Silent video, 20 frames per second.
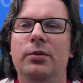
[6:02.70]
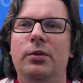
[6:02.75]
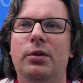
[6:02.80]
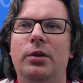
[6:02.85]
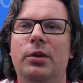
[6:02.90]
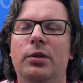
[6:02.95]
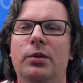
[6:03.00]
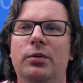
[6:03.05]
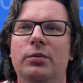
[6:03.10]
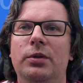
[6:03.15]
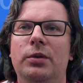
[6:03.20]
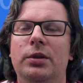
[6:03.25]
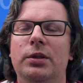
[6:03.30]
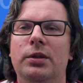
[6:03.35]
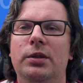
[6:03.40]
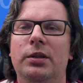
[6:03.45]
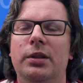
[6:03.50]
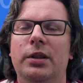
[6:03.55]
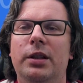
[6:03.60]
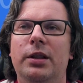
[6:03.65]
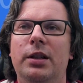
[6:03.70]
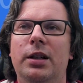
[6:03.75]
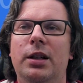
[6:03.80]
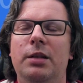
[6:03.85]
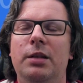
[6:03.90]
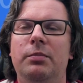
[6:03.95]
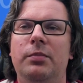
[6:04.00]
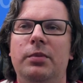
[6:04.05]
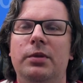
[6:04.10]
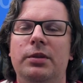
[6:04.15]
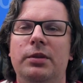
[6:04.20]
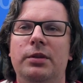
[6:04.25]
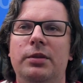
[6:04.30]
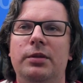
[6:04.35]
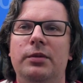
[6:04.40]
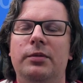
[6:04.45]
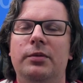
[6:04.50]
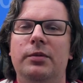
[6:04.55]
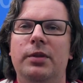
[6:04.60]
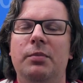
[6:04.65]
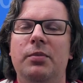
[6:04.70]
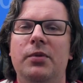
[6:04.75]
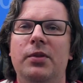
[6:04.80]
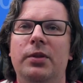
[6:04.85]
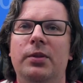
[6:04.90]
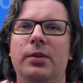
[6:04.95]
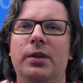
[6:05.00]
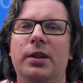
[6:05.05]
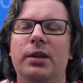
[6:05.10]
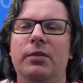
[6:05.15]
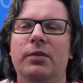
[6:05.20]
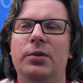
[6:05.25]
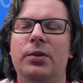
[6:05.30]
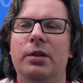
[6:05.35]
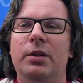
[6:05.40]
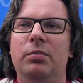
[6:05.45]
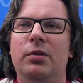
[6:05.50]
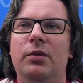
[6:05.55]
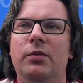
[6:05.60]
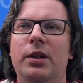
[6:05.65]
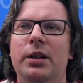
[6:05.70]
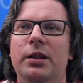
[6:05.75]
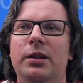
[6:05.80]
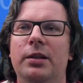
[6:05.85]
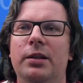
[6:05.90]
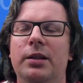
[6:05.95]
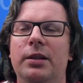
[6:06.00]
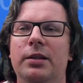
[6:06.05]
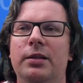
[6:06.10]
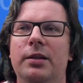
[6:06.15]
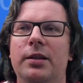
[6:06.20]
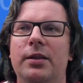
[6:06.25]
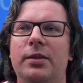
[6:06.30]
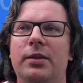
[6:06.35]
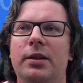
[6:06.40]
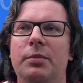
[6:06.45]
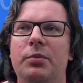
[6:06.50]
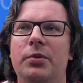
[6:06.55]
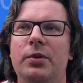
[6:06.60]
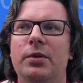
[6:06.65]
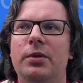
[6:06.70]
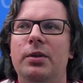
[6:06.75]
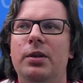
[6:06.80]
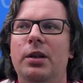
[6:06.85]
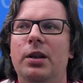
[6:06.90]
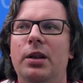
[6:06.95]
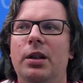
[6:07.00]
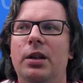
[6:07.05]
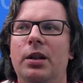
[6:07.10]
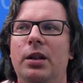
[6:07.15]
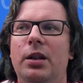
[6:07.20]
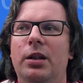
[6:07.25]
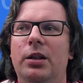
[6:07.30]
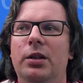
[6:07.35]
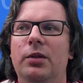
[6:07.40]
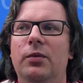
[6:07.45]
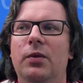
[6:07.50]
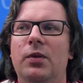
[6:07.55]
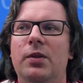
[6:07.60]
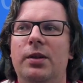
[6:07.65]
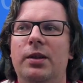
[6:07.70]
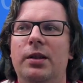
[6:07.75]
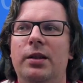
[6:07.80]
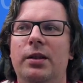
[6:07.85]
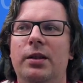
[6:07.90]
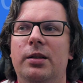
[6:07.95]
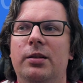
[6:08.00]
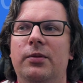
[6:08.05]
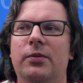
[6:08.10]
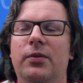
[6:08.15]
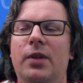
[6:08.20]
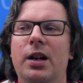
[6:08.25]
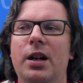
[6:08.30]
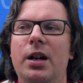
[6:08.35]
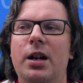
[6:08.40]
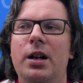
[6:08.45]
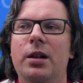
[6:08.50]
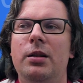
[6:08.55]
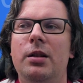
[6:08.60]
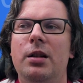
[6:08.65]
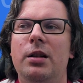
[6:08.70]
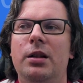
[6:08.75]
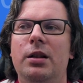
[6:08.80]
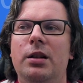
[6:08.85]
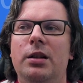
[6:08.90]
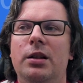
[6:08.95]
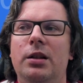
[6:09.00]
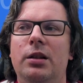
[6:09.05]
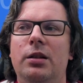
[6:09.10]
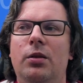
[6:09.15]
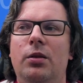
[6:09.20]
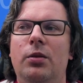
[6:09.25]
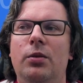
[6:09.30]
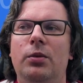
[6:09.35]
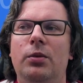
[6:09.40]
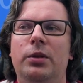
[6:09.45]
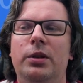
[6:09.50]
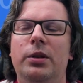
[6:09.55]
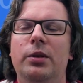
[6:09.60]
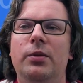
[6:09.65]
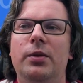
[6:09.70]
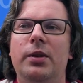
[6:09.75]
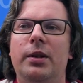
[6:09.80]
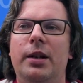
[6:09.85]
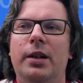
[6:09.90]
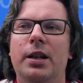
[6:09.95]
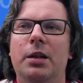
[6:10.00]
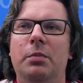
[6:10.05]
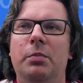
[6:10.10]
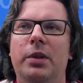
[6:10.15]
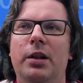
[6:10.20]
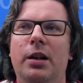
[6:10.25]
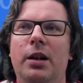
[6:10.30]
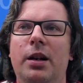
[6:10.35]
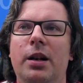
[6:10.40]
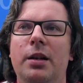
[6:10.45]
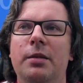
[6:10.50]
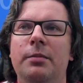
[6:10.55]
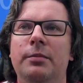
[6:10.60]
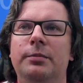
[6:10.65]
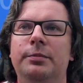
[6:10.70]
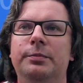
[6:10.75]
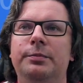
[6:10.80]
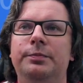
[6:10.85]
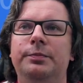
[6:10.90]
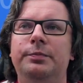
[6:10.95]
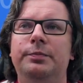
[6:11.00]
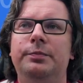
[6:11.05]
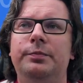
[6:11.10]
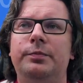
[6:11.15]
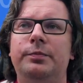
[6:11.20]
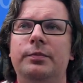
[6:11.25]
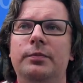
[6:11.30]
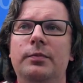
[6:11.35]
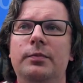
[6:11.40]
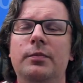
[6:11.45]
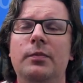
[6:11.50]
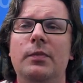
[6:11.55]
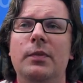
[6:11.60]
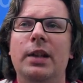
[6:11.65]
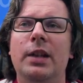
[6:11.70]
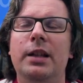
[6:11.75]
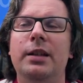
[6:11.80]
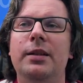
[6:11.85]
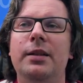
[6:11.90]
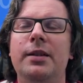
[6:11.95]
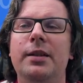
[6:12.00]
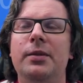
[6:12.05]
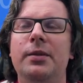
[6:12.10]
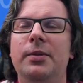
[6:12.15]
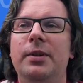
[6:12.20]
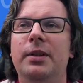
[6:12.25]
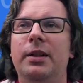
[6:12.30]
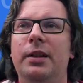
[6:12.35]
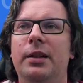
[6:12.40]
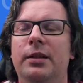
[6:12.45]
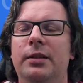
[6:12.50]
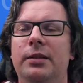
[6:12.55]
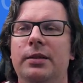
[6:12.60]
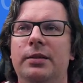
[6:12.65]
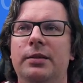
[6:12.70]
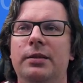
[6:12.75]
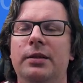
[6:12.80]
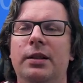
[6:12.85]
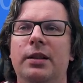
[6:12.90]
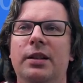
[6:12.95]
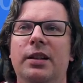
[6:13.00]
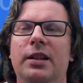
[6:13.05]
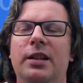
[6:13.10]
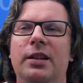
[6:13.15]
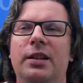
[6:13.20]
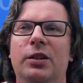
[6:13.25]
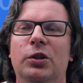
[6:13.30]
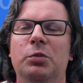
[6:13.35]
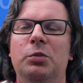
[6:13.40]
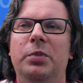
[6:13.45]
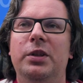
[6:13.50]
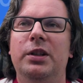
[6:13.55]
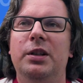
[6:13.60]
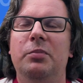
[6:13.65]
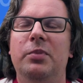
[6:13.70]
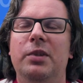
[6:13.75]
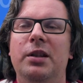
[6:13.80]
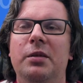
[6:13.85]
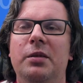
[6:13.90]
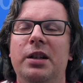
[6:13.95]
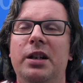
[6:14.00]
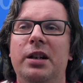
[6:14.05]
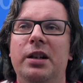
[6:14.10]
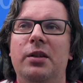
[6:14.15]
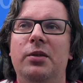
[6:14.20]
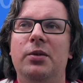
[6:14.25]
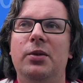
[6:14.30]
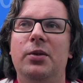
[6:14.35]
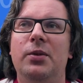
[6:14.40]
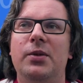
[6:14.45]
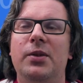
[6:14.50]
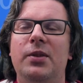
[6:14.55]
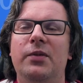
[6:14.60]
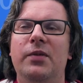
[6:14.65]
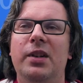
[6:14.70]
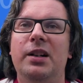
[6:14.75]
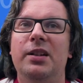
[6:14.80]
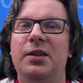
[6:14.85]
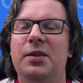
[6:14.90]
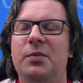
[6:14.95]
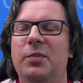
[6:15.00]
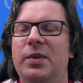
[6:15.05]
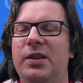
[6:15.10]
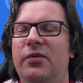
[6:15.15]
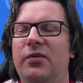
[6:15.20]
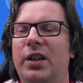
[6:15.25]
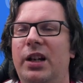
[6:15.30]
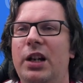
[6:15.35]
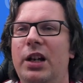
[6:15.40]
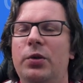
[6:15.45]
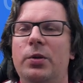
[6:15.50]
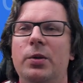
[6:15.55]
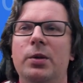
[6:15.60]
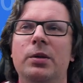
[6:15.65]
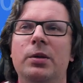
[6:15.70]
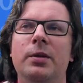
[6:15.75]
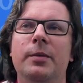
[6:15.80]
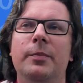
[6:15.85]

clone the GitHub repository, which I provided in the description, you would see a file called user API. And this is really OpenAPI or Swagger specification.